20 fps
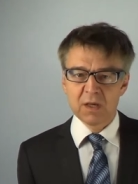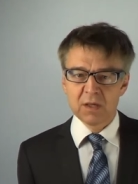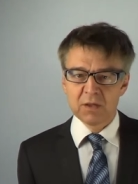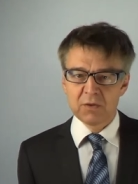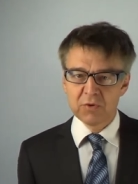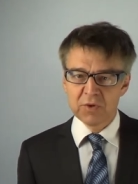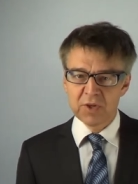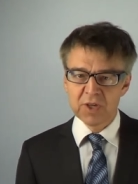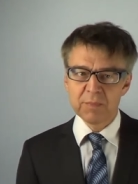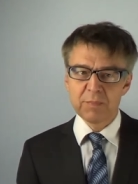
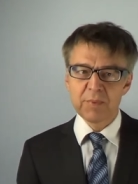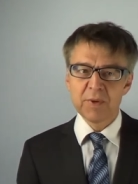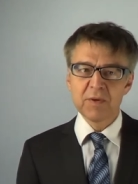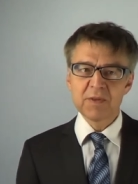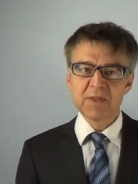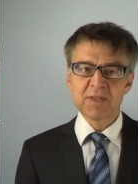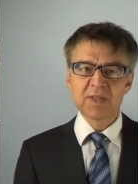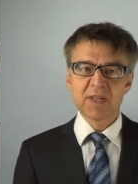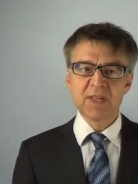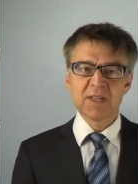During a
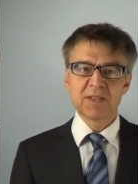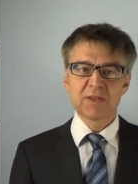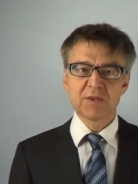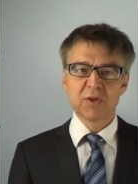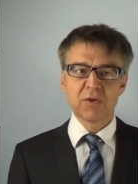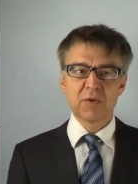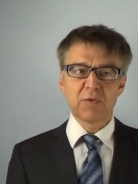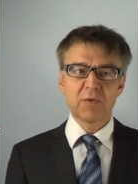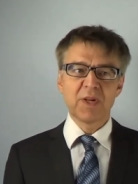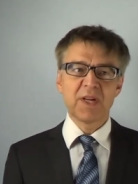process,
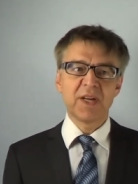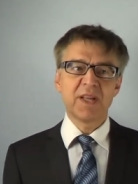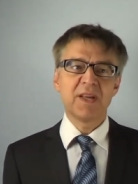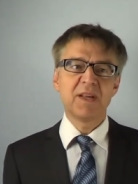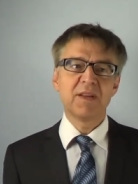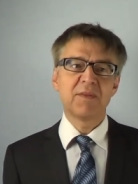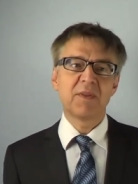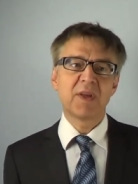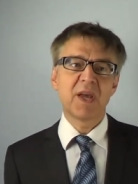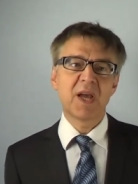
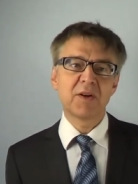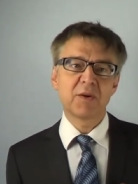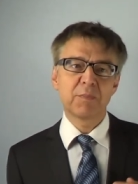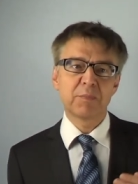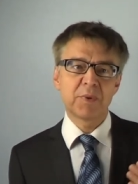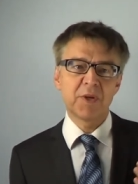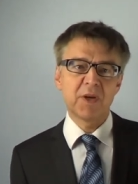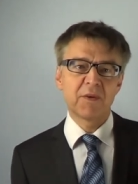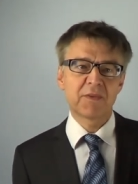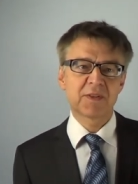generally the
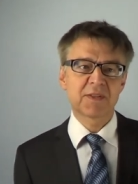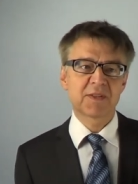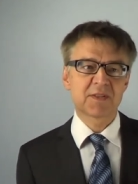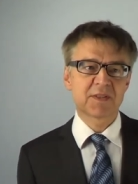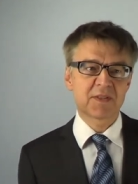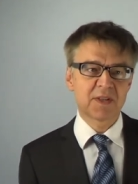entropy of the